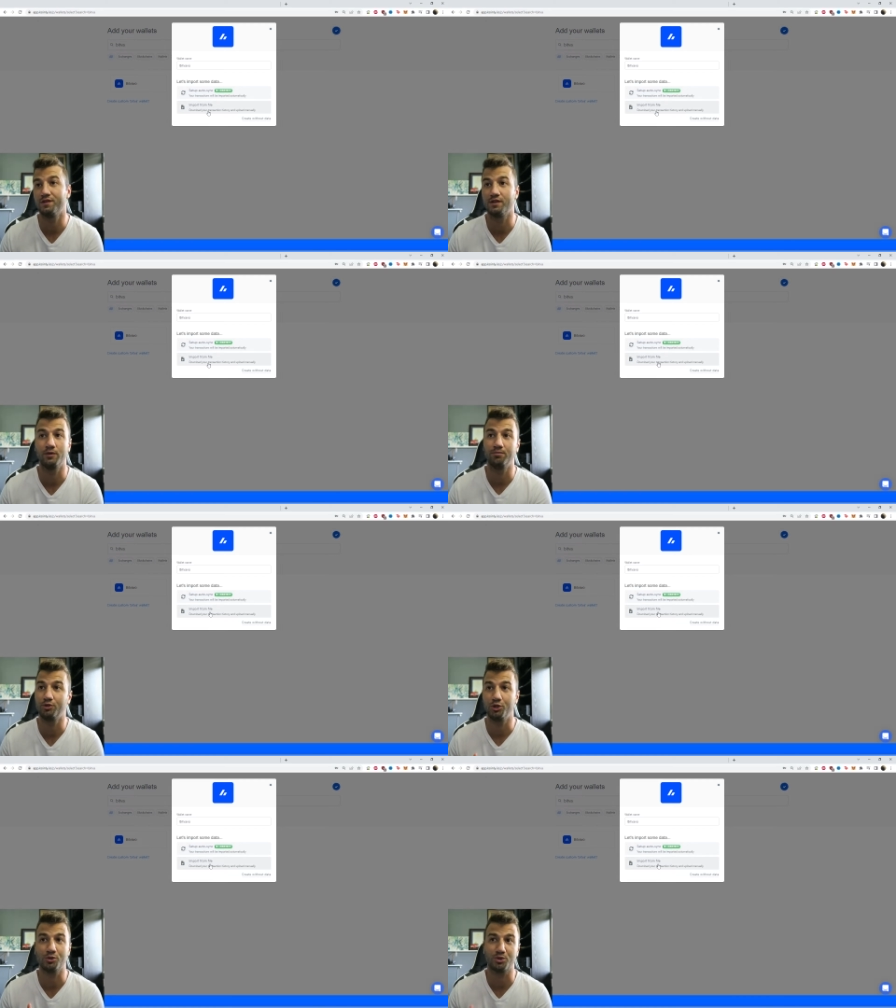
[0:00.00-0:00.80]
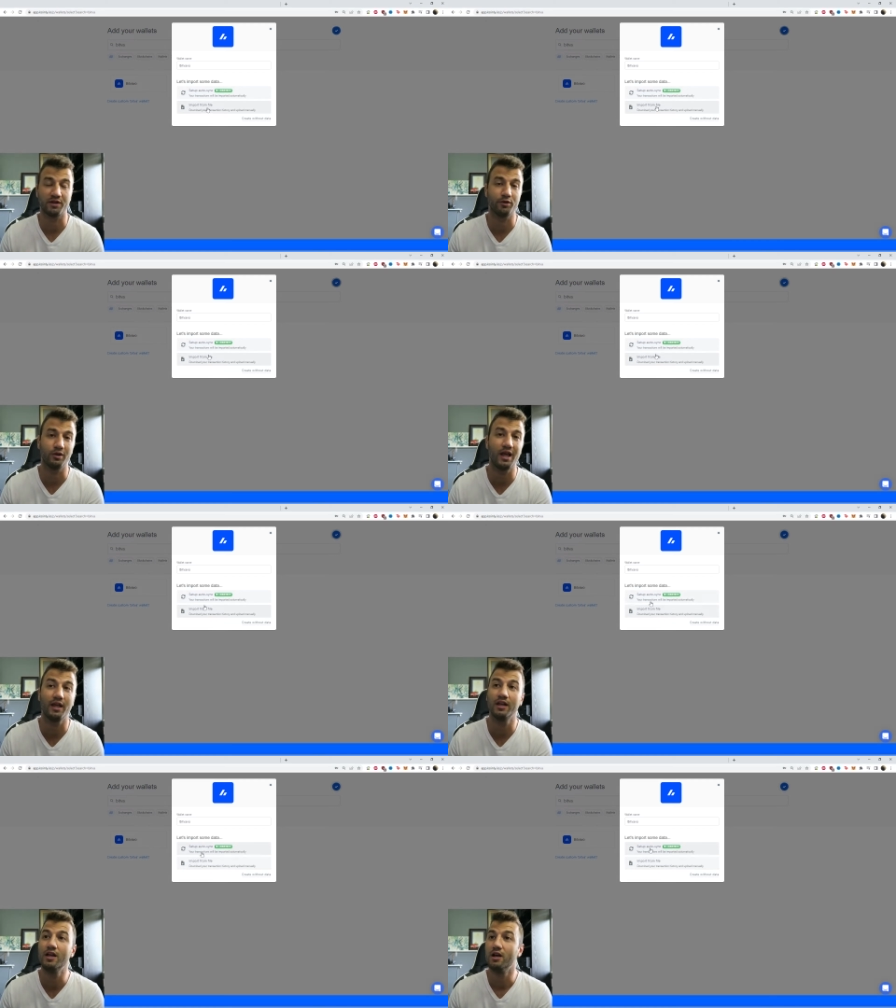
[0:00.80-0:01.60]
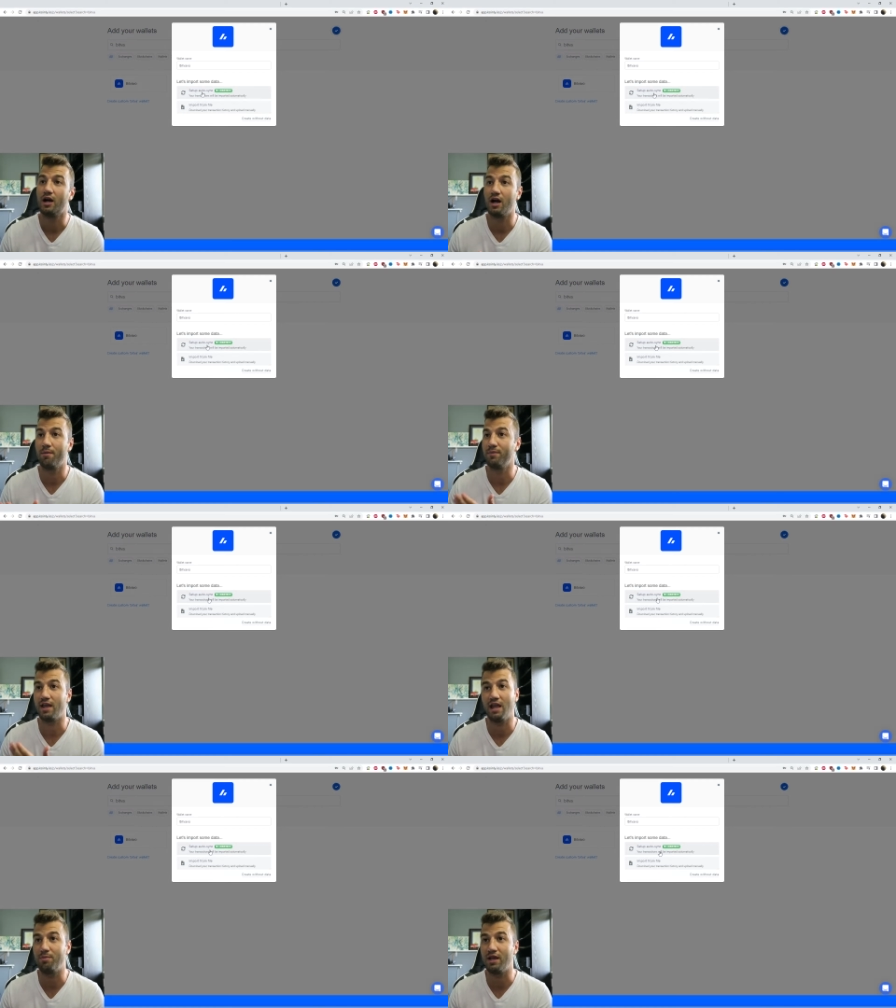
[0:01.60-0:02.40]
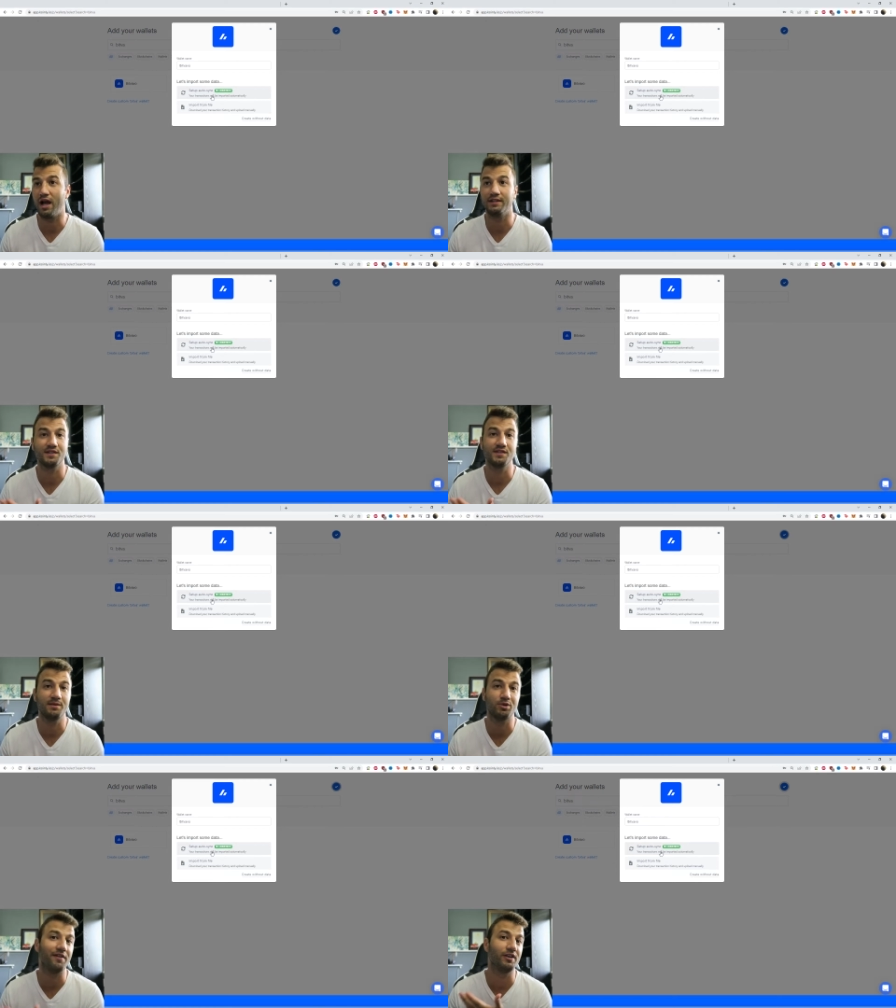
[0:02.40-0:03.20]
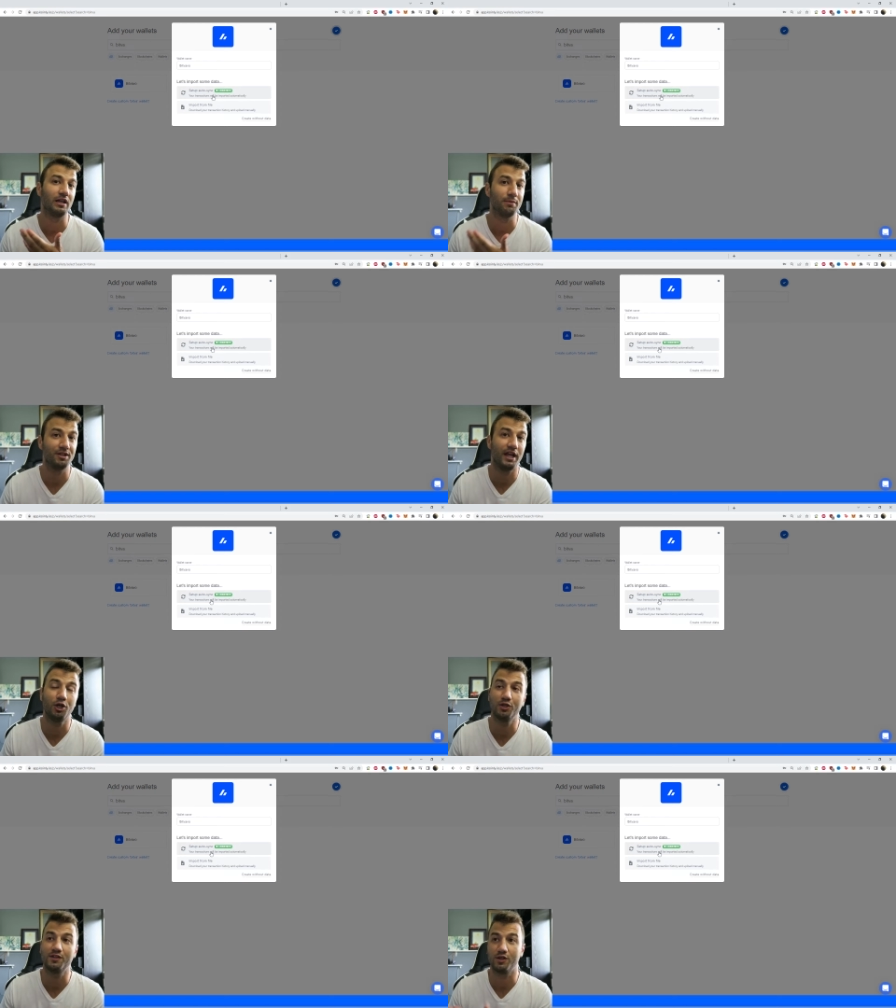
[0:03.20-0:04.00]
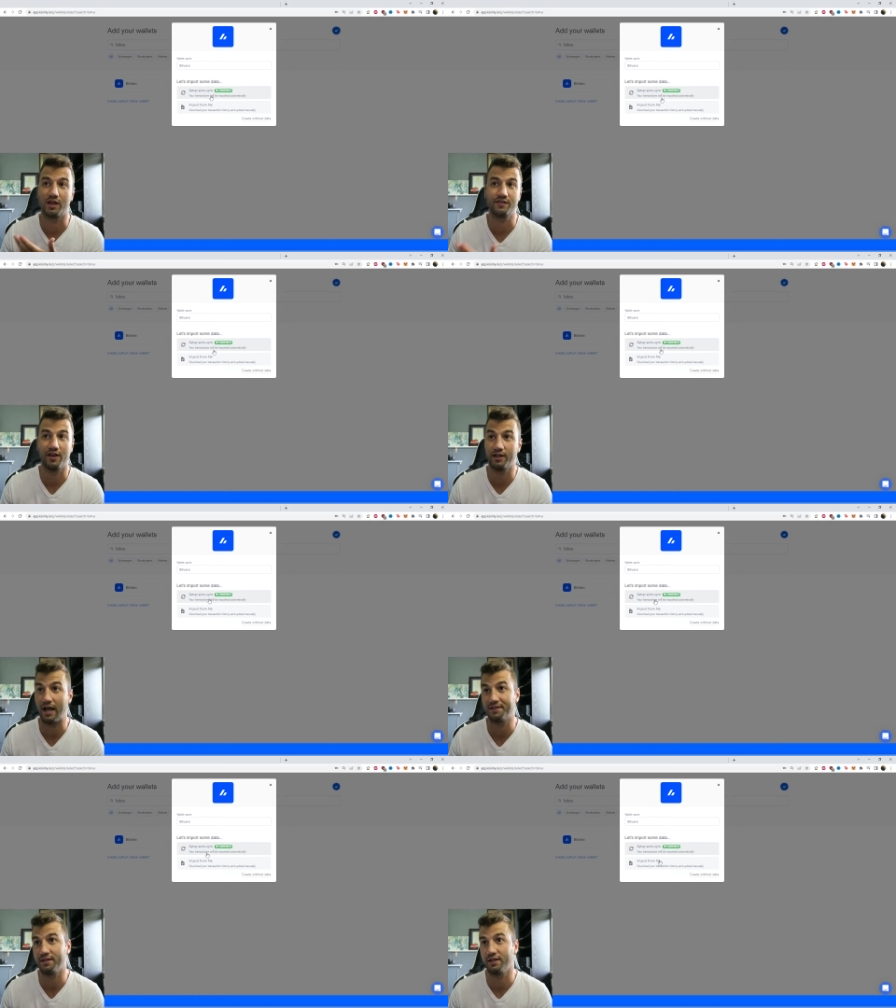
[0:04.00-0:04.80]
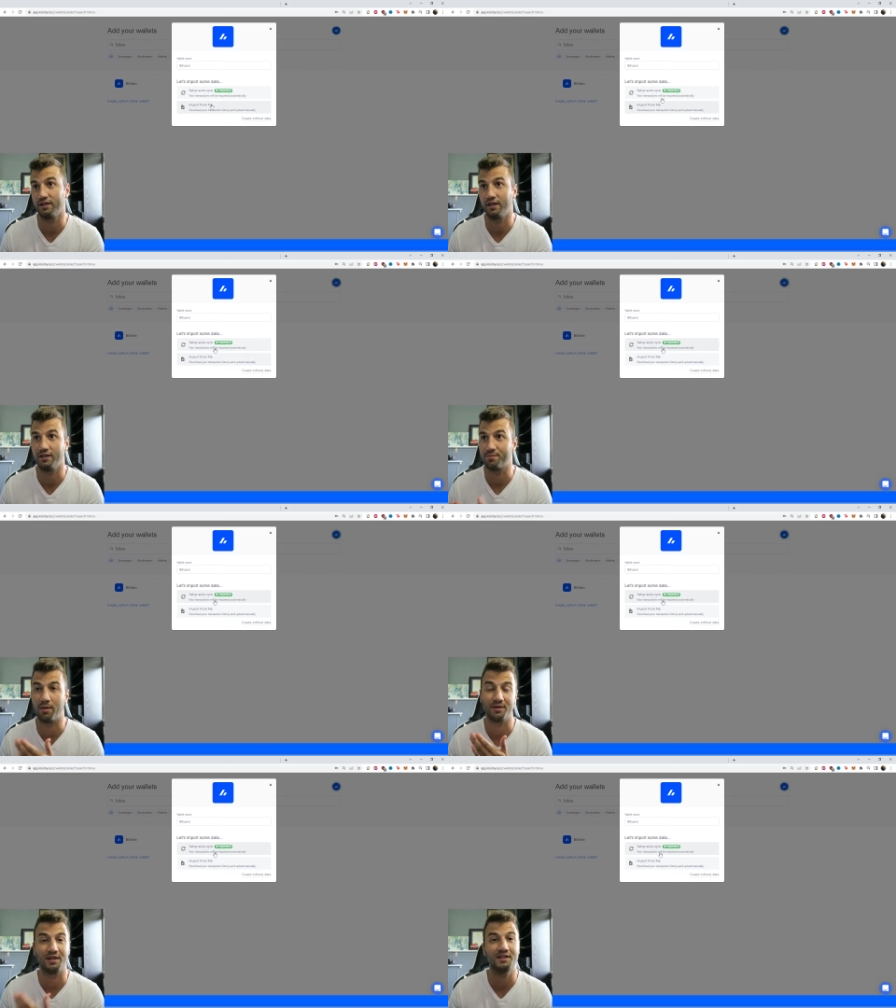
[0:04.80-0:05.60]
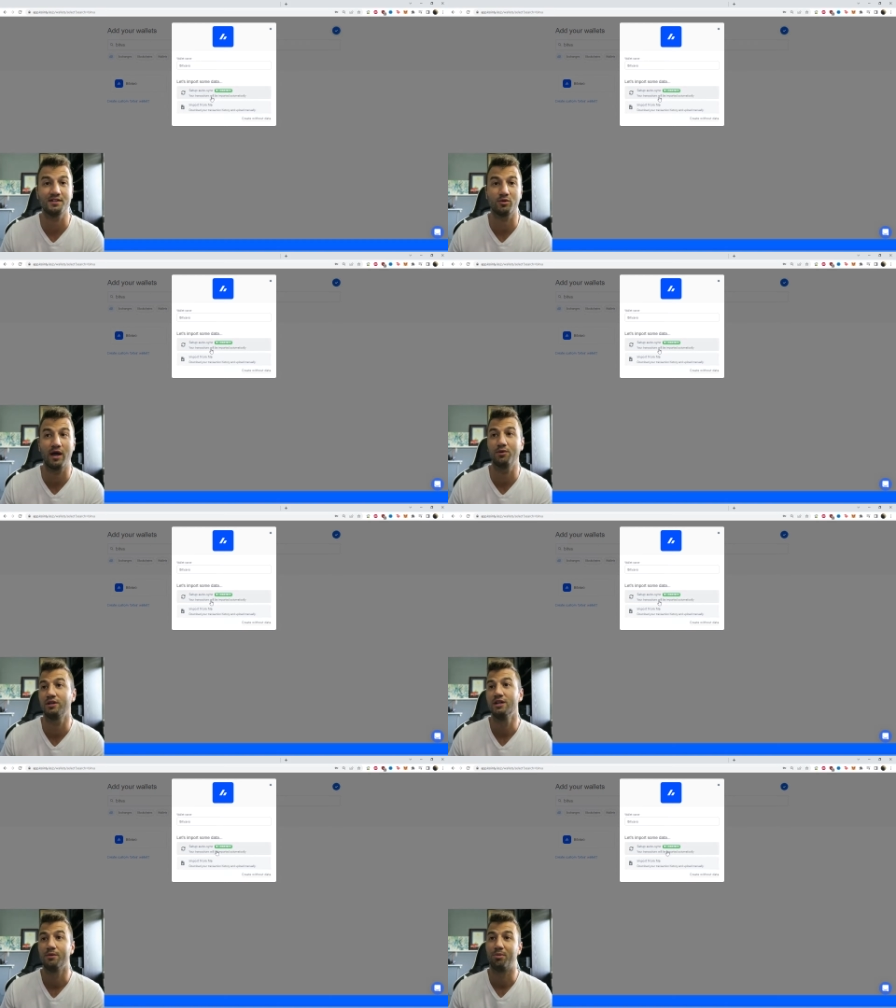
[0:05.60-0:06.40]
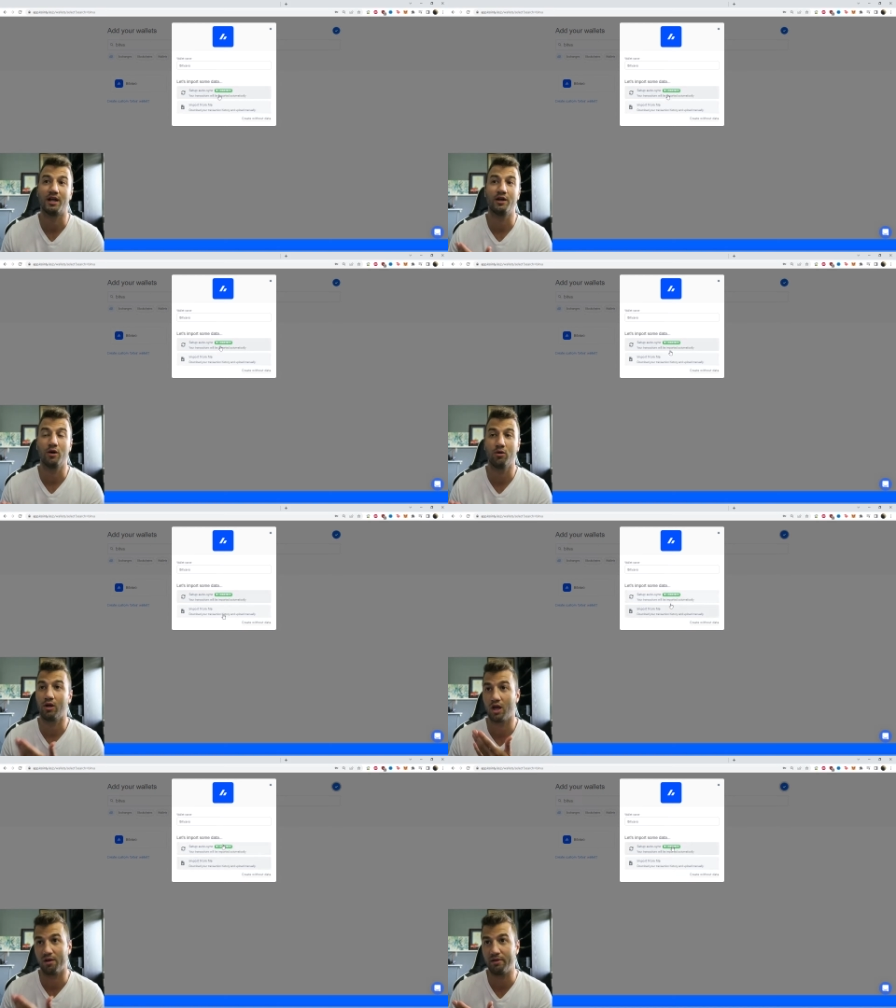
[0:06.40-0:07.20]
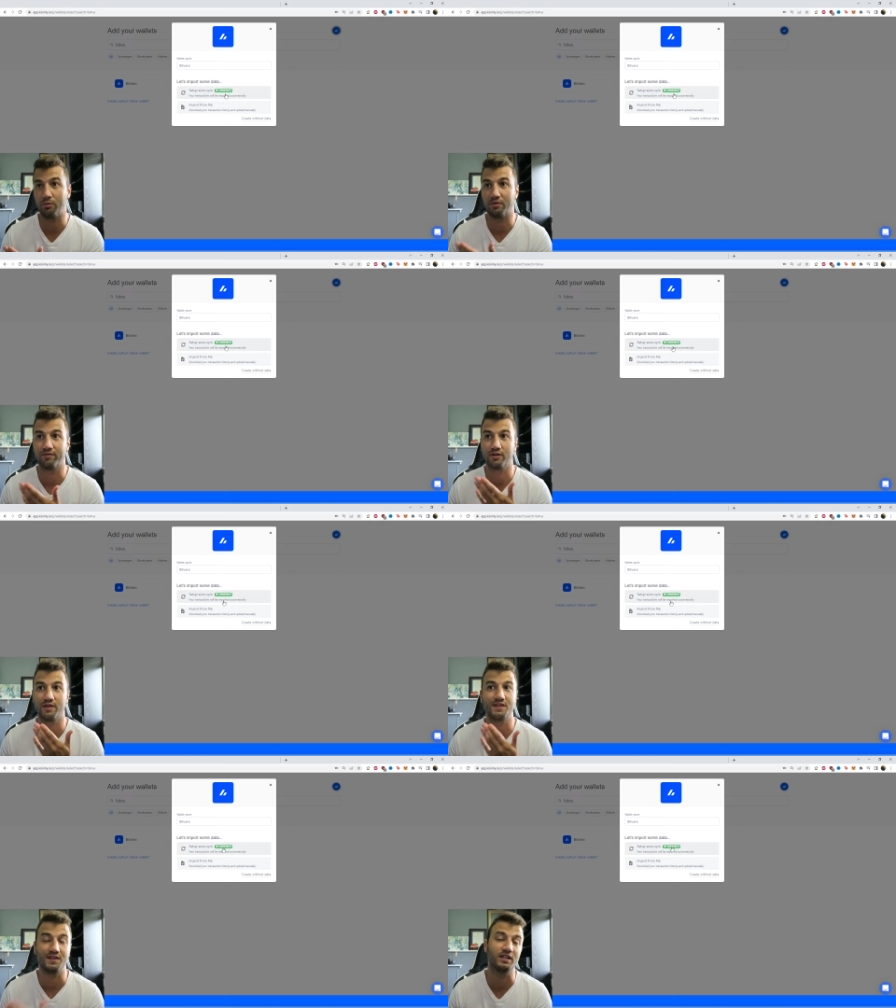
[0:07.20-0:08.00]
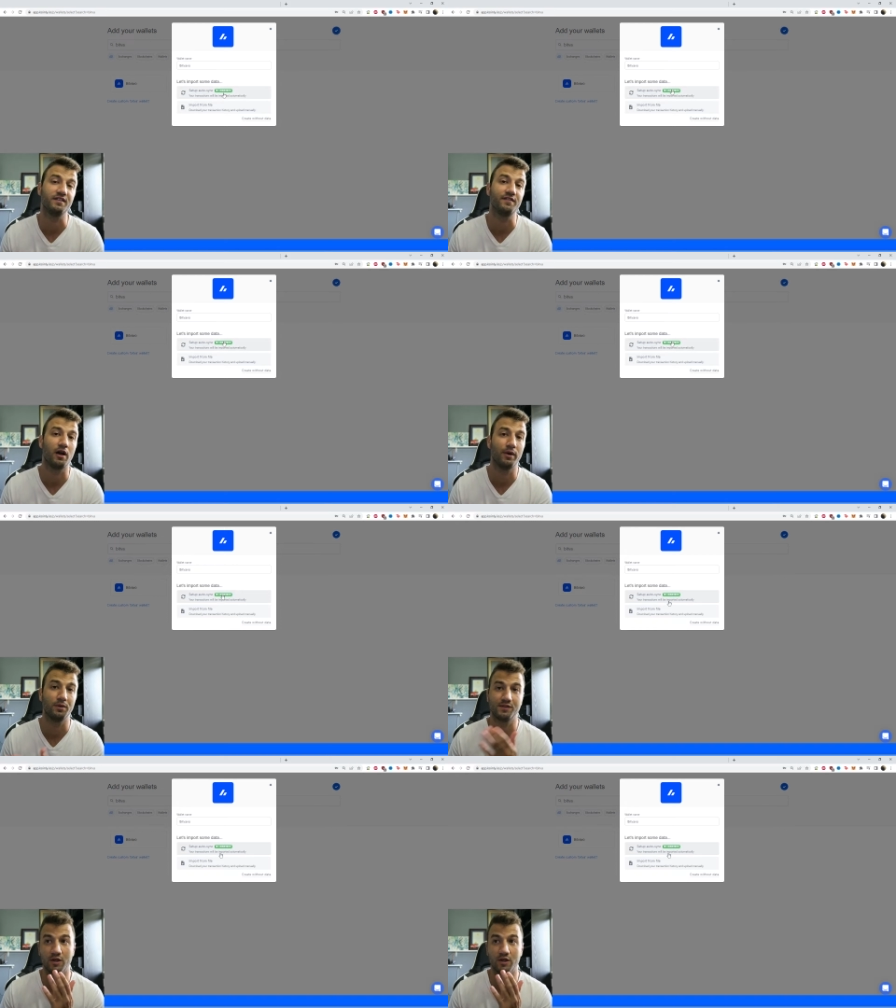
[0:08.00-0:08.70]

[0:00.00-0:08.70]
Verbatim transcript: So choose whichever you like. Um, the A P I doesn't seem to have any limitations, so that's fantastic. It's probably the easier route, but I know a lot of people prefer the C S V file route.